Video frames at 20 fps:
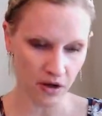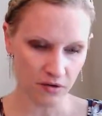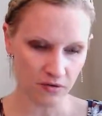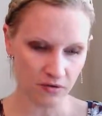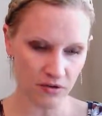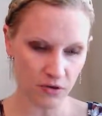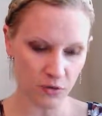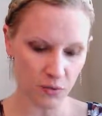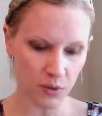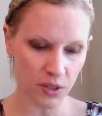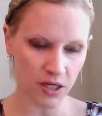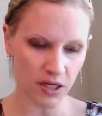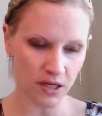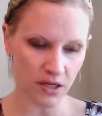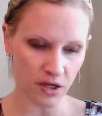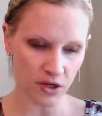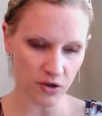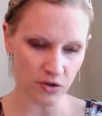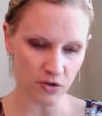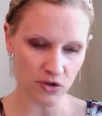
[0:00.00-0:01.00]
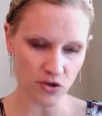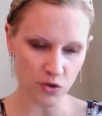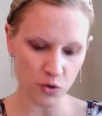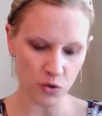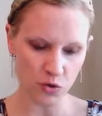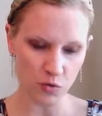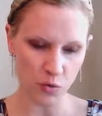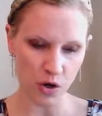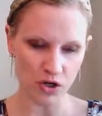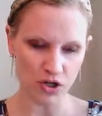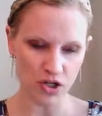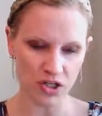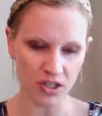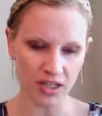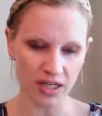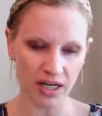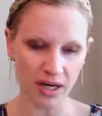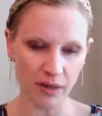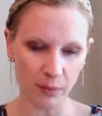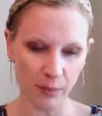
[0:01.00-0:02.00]
For 3 years, George
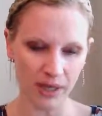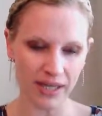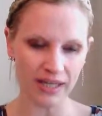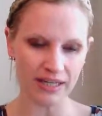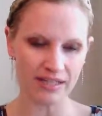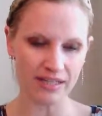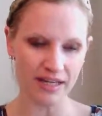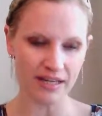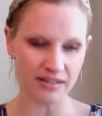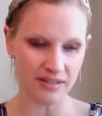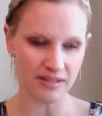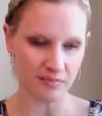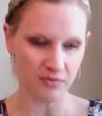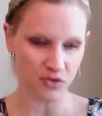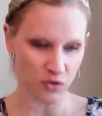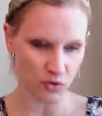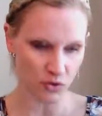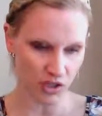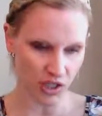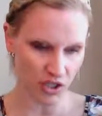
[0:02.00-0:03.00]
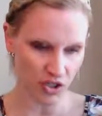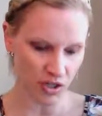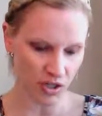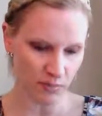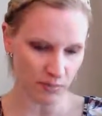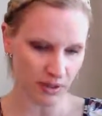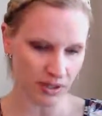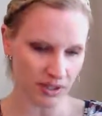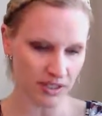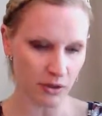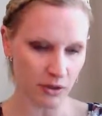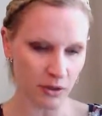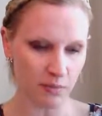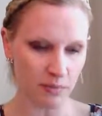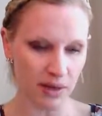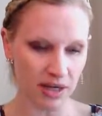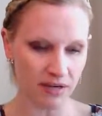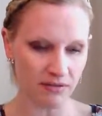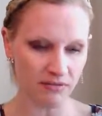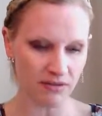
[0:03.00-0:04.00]
Washington had waited to get some strategic military
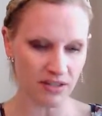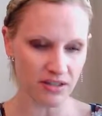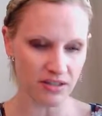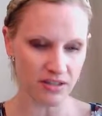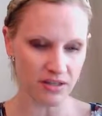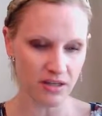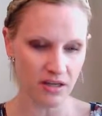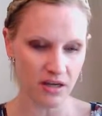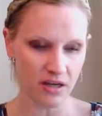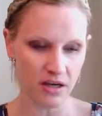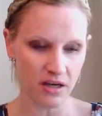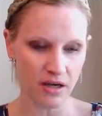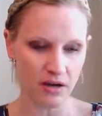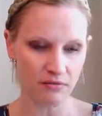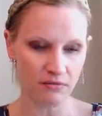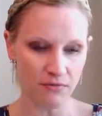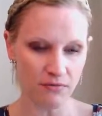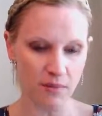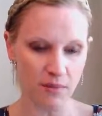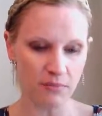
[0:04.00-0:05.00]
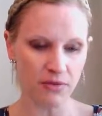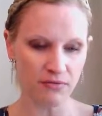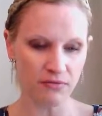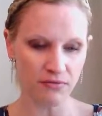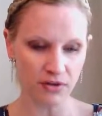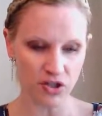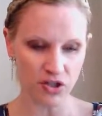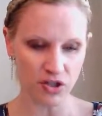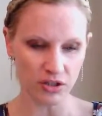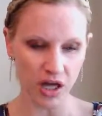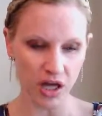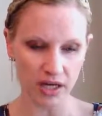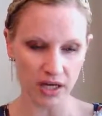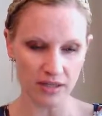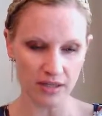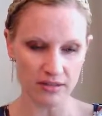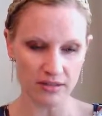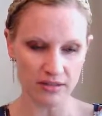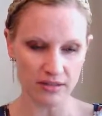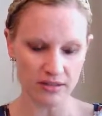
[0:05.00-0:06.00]
benefit from the French
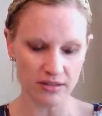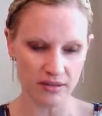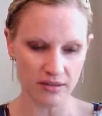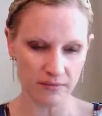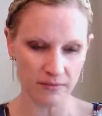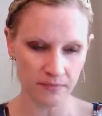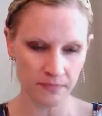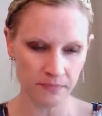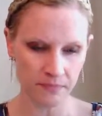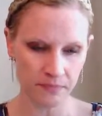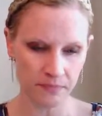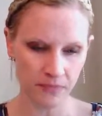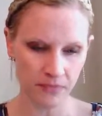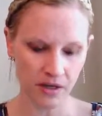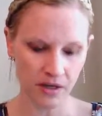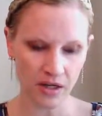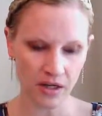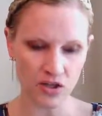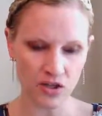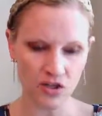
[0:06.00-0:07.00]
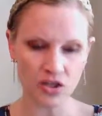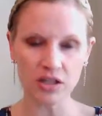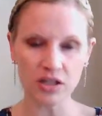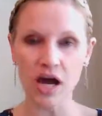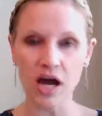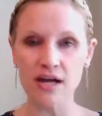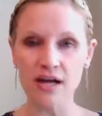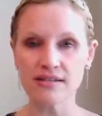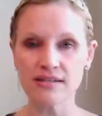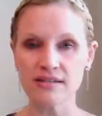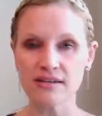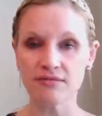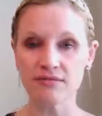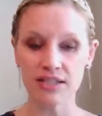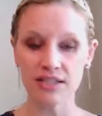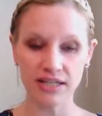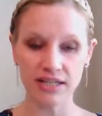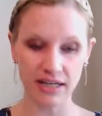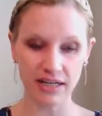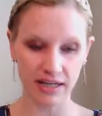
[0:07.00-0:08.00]
alliance. In July
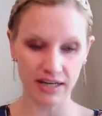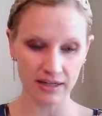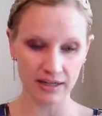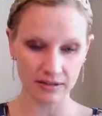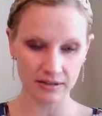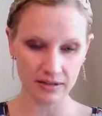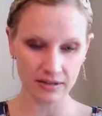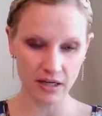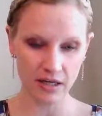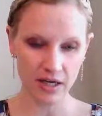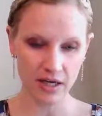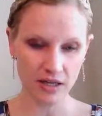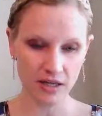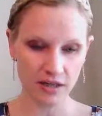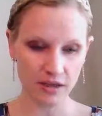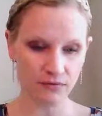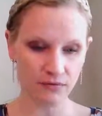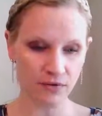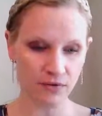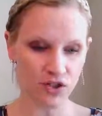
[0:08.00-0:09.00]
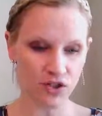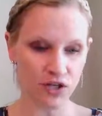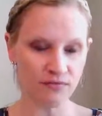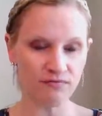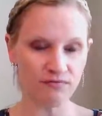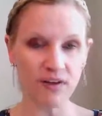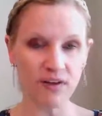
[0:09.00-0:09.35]
1780, the French had